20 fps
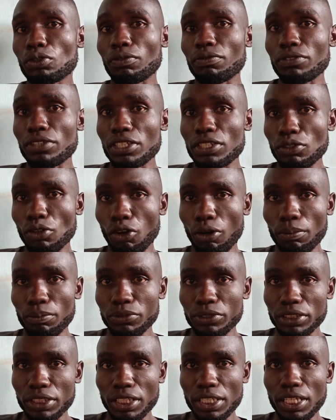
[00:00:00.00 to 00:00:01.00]
of these
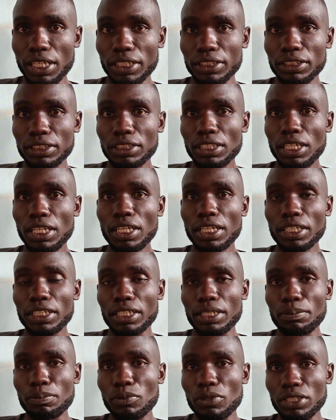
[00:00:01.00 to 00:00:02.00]
homesteaders,
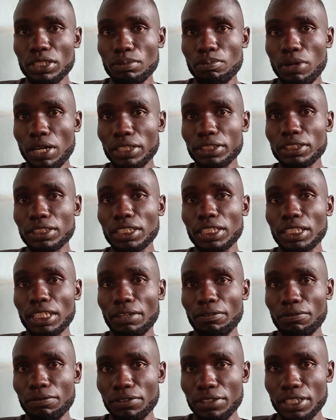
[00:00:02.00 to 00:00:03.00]
keep these birds in a
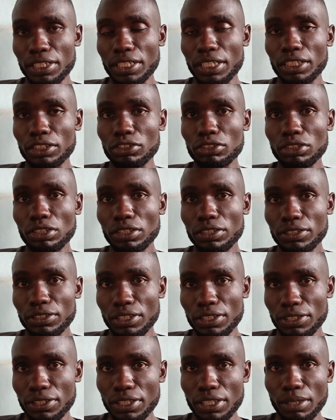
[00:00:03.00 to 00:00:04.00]
free range
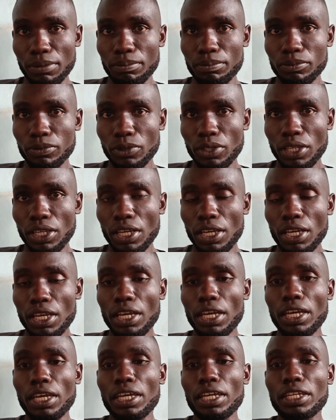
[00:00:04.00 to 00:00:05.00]
system.
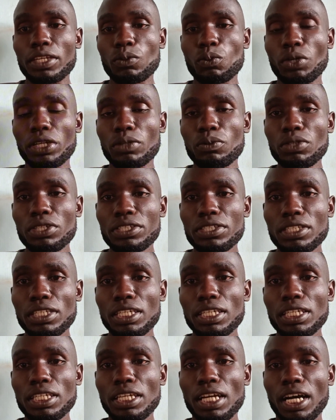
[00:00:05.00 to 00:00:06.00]
And when we
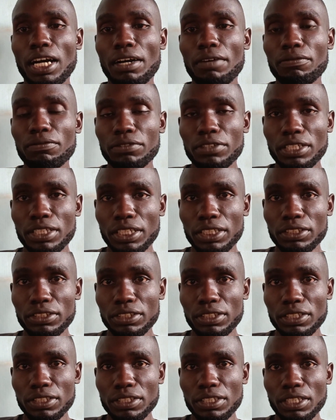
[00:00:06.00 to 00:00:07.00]
say a free range
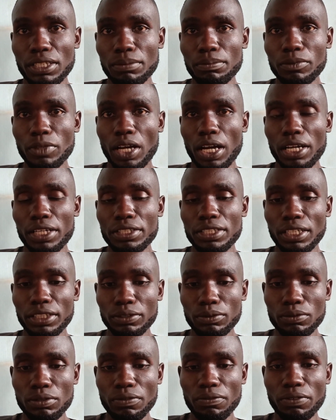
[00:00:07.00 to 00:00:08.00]
system, just
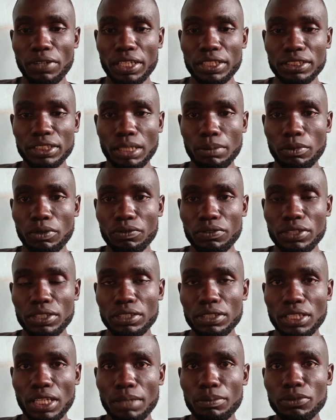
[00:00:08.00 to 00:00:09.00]
to define some of
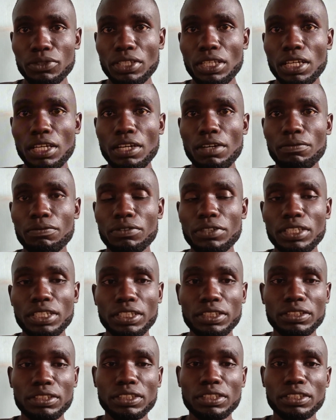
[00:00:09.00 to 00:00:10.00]
these terms, free
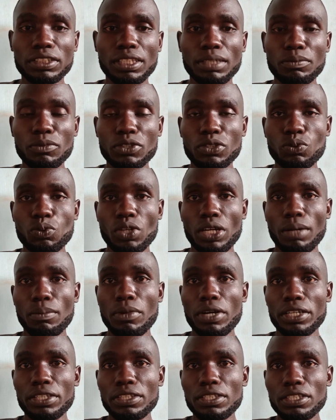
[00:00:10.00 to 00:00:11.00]
range system is
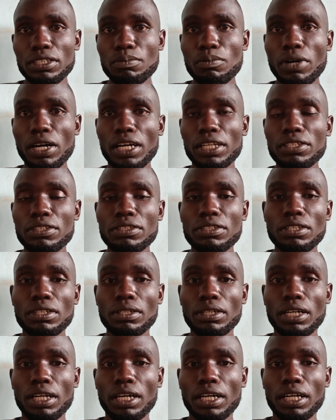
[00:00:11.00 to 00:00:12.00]
whereby these birds
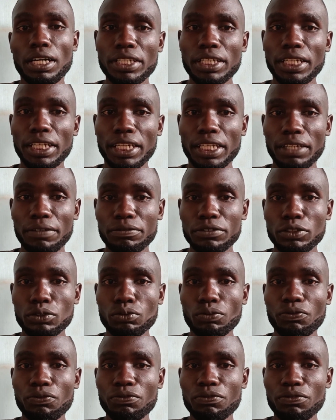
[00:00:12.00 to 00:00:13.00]
are being left to
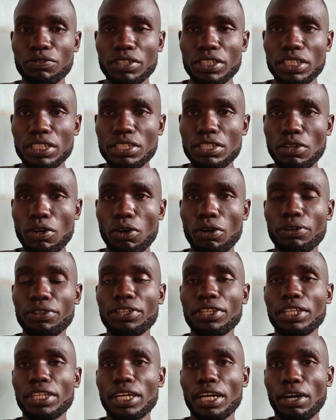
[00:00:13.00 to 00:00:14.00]
feed
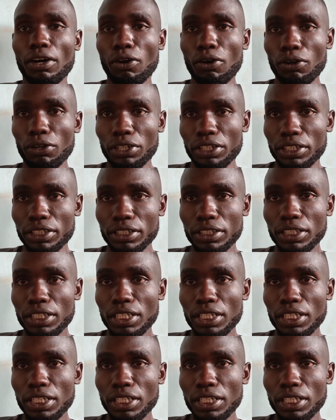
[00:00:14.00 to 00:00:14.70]
on their own.